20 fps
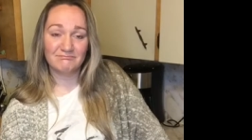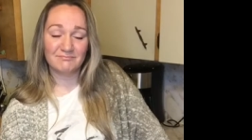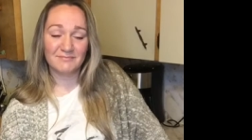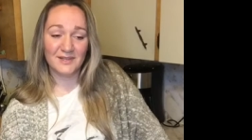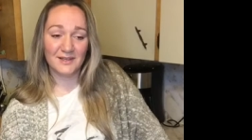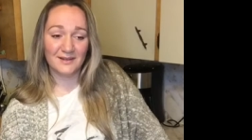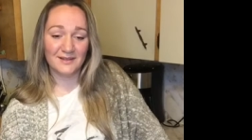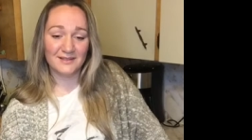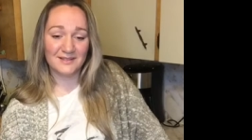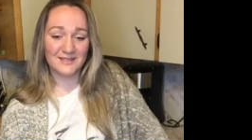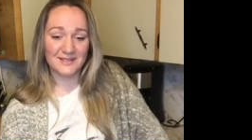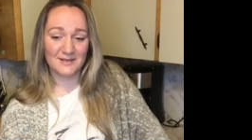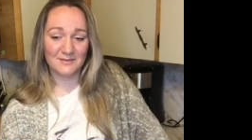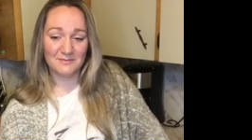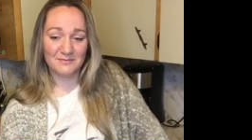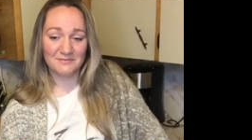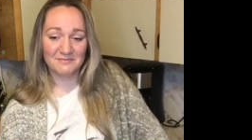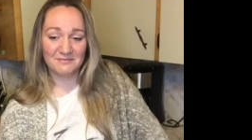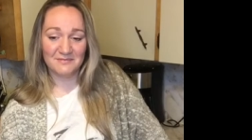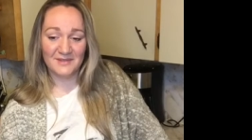got
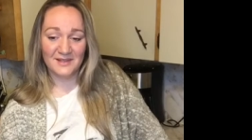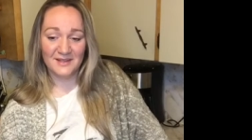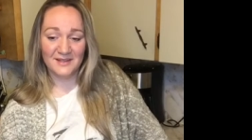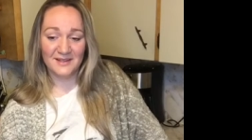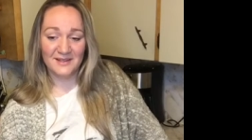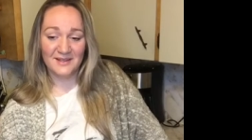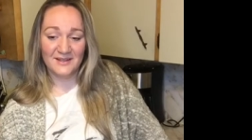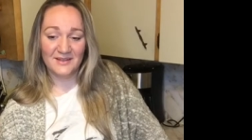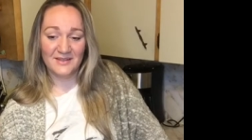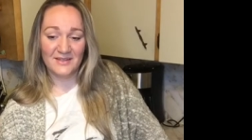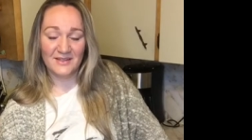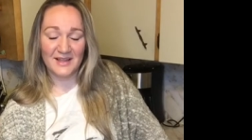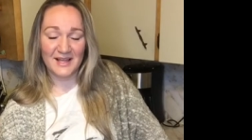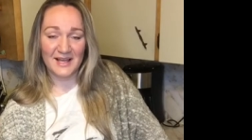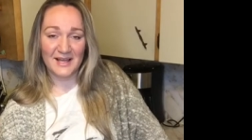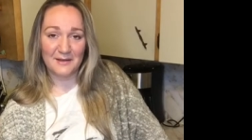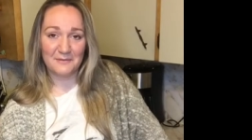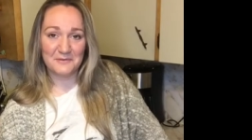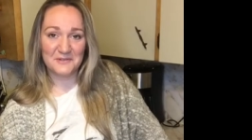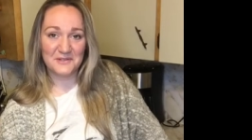some
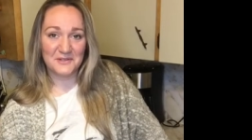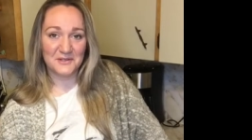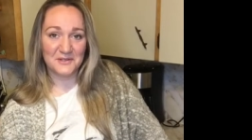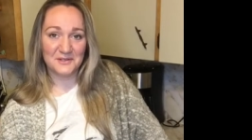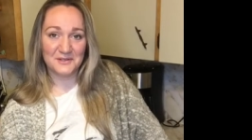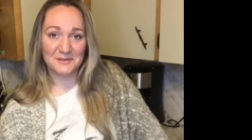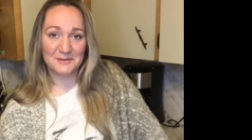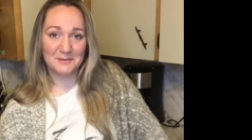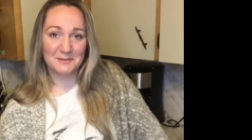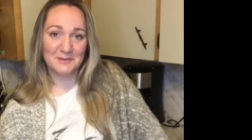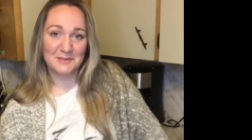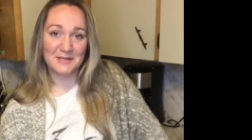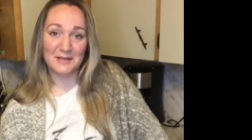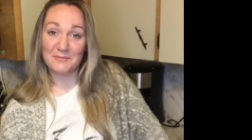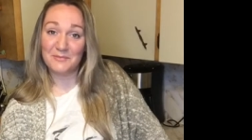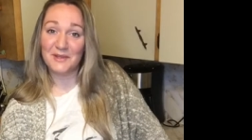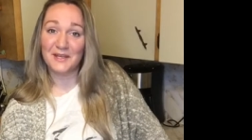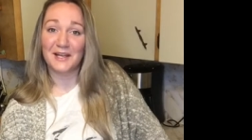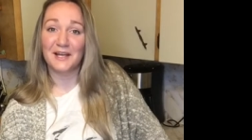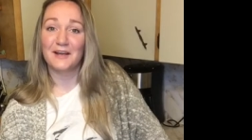laughs or
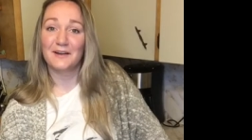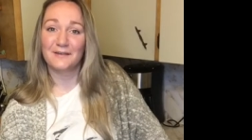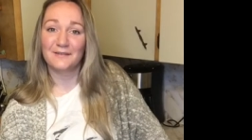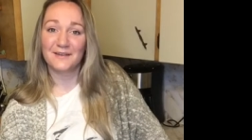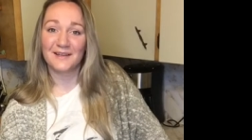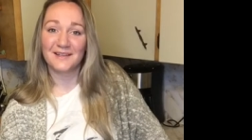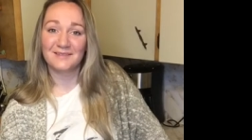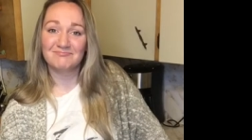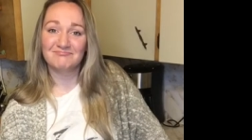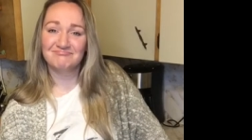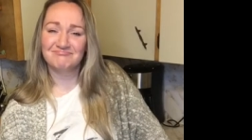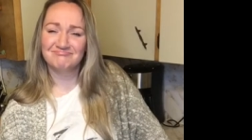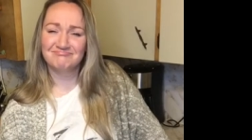something out of it.